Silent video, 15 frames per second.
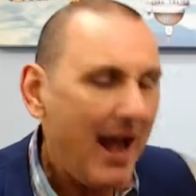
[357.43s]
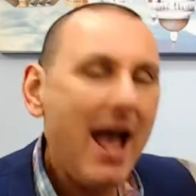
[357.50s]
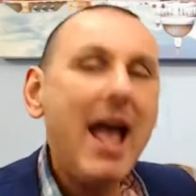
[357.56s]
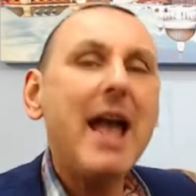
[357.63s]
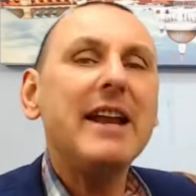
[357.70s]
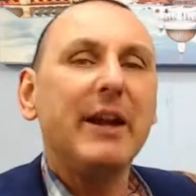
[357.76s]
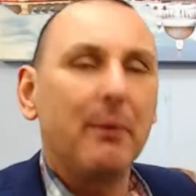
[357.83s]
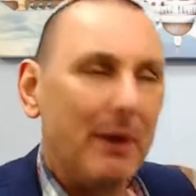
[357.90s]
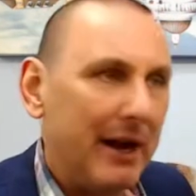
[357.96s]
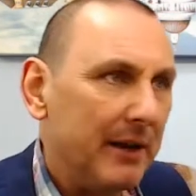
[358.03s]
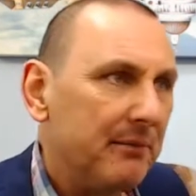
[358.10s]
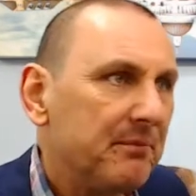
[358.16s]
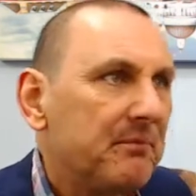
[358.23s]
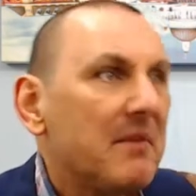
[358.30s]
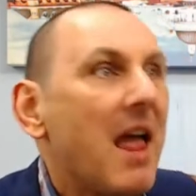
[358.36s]

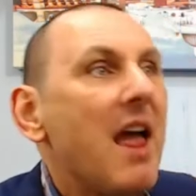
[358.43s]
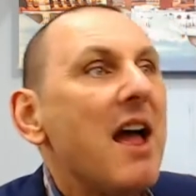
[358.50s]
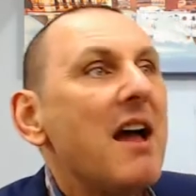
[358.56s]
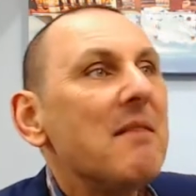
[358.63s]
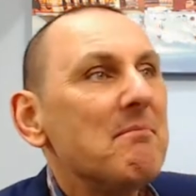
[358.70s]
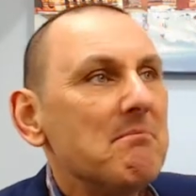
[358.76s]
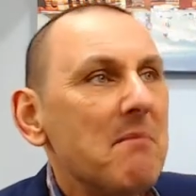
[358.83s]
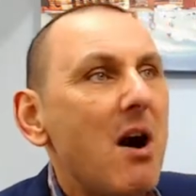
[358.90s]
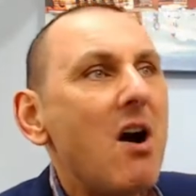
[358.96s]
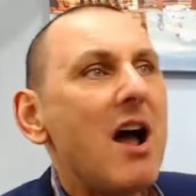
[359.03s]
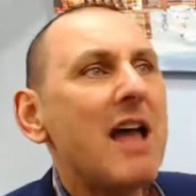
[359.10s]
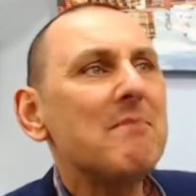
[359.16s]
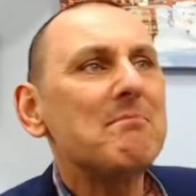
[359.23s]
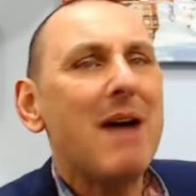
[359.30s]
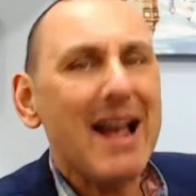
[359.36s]
Anyway,
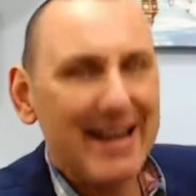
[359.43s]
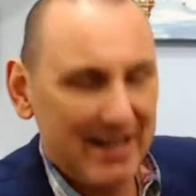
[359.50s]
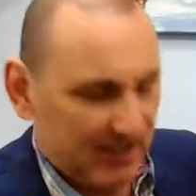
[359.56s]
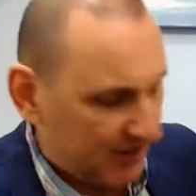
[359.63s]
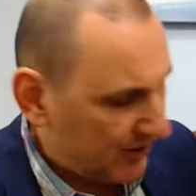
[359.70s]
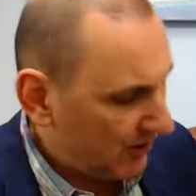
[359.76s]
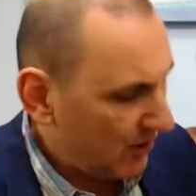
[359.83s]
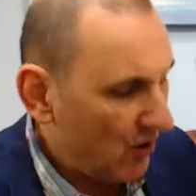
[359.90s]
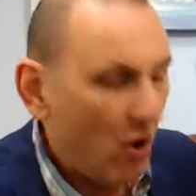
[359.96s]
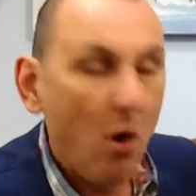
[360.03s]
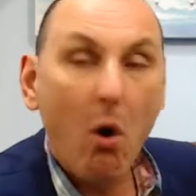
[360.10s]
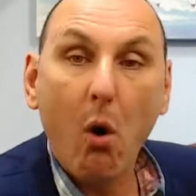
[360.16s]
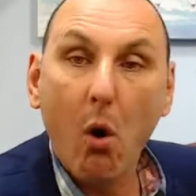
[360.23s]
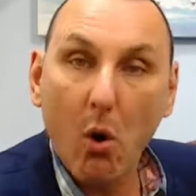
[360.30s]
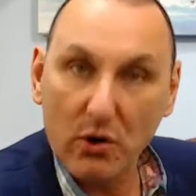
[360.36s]
my mate
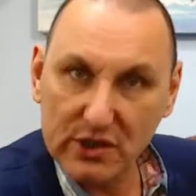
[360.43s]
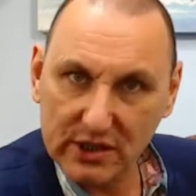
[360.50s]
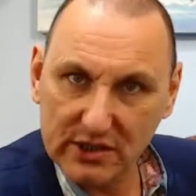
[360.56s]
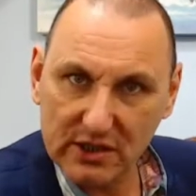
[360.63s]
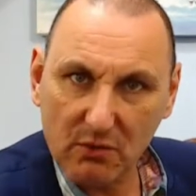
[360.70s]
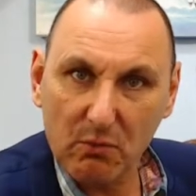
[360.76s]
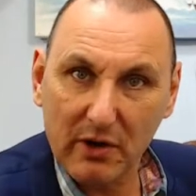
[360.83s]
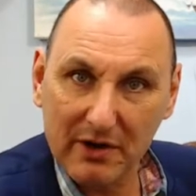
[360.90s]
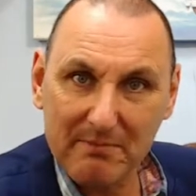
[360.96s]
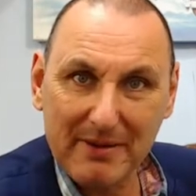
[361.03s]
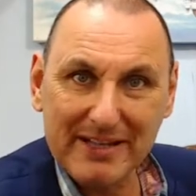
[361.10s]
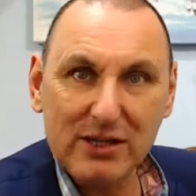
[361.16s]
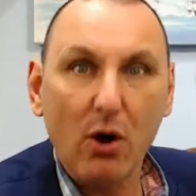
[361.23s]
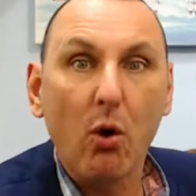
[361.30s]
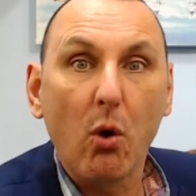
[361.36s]
wanted
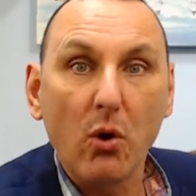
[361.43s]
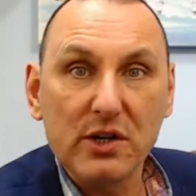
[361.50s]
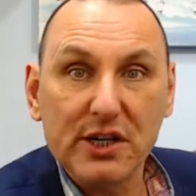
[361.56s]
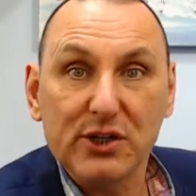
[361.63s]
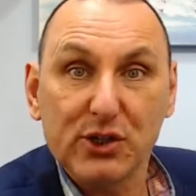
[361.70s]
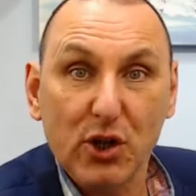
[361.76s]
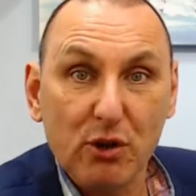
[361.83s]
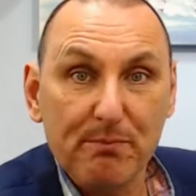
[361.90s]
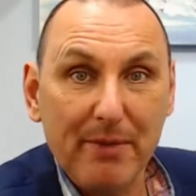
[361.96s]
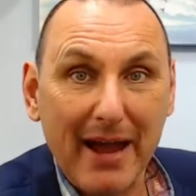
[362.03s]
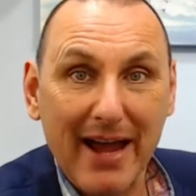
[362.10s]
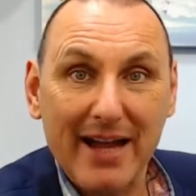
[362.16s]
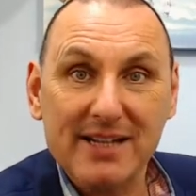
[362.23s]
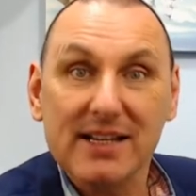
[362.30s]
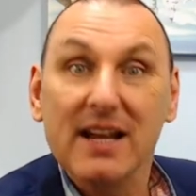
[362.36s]
me to order 2
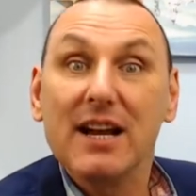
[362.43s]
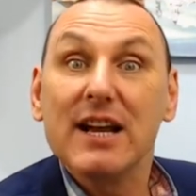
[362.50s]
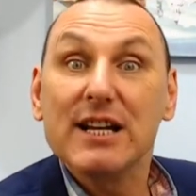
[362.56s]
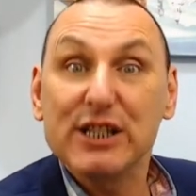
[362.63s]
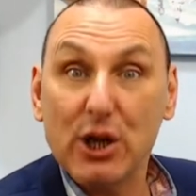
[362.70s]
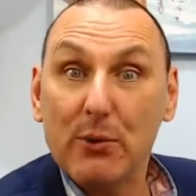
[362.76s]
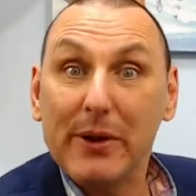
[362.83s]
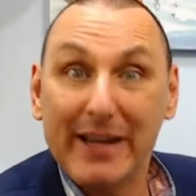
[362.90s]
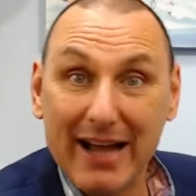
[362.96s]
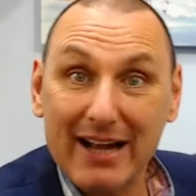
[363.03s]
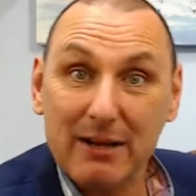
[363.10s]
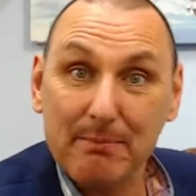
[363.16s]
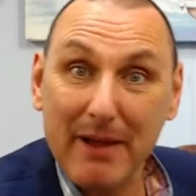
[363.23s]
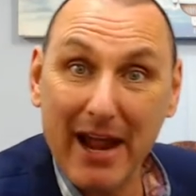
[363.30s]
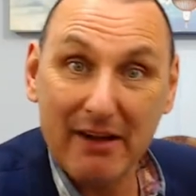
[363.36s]
pairs, so he
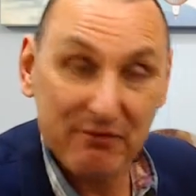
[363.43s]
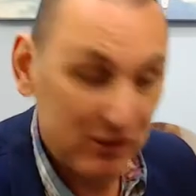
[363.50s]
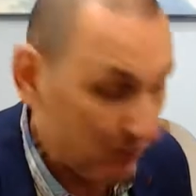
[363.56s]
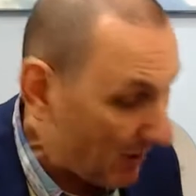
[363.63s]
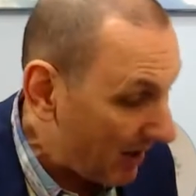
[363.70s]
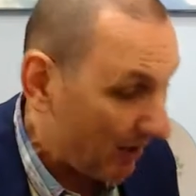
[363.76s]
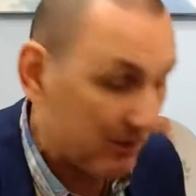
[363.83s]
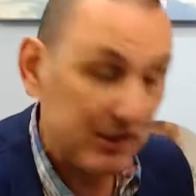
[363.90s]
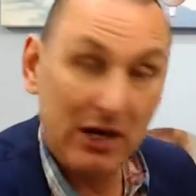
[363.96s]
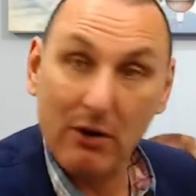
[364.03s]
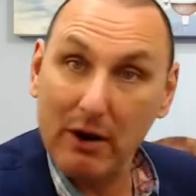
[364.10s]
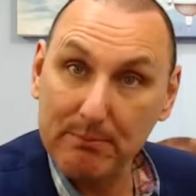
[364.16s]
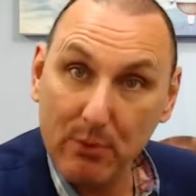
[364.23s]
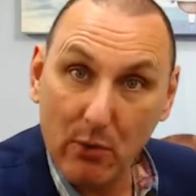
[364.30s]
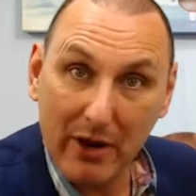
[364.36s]
had a pair as well. So
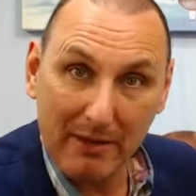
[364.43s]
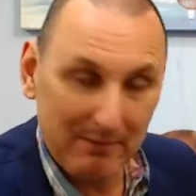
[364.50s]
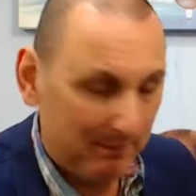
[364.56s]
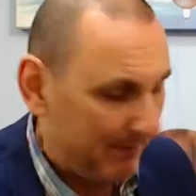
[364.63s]
I bought him a